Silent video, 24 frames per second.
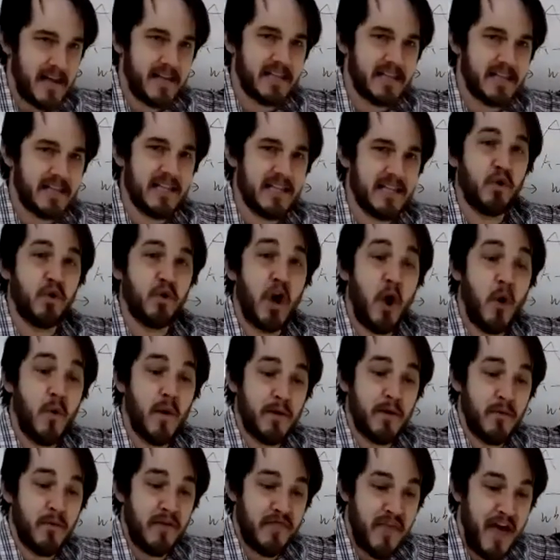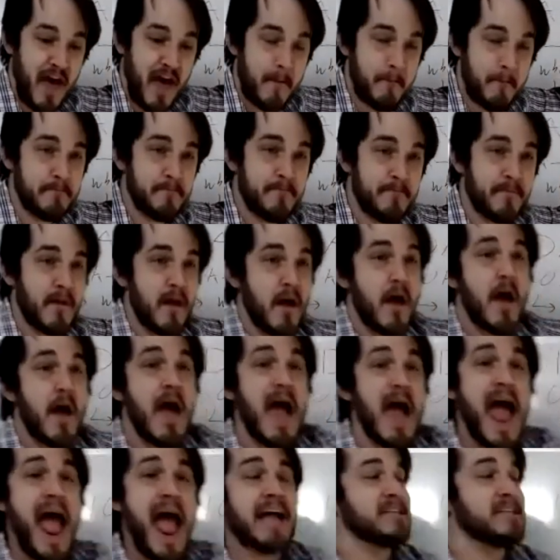likely. We're going with them.
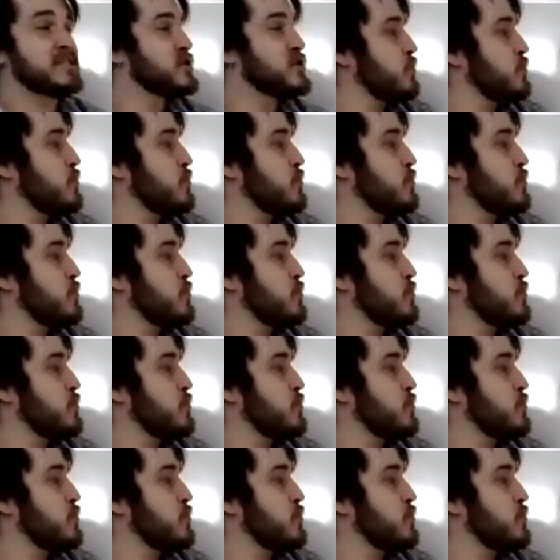And so